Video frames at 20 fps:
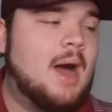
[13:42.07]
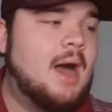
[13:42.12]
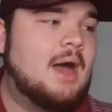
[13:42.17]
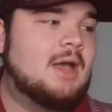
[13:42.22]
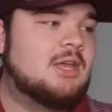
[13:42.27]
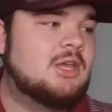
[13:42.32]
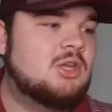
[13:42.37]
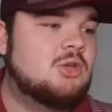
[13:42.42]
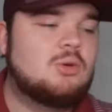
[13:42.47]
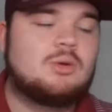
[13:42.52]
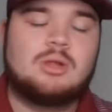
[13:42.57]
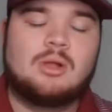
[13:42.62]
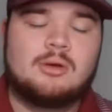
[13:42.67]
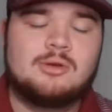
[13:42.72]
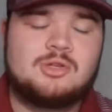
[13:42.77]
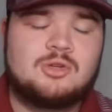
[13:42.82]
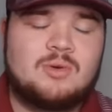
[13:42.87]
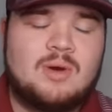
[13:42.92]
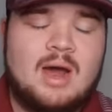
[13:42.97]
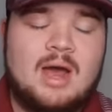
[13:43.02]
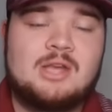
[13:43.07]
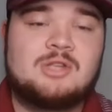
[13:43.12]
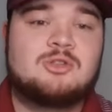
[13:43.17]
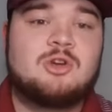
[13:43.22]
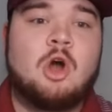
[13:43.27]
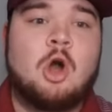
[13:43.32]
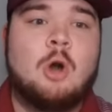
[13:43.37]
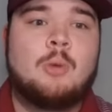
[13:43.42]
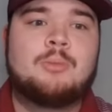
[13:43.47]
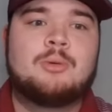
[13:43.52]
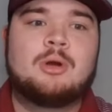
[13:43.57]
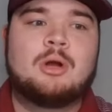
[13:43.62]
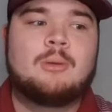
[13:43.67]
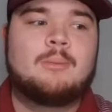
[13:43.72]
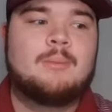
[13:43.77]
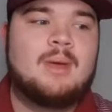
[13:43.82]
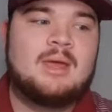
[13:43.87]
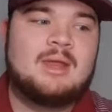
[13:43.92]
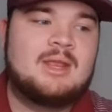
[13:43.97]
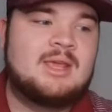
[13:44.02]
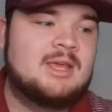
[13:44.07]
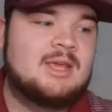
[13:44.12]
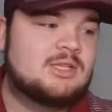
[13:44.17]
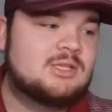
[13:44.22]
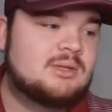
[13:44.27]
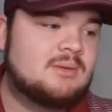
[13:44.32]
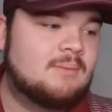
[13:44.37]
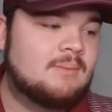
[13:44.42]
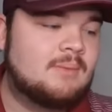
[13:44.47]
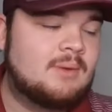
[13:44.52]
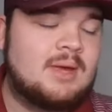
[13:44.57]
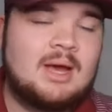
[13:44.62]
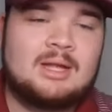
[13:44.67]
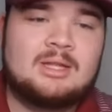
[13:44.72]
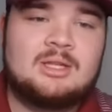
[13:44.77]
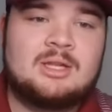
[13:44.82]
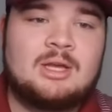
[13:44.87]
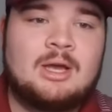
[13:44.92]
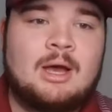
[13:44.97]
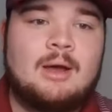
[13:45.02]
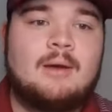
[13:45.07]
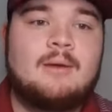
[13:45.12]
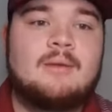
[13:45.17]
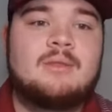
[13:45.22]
you close your eyes, you open them and he's got the,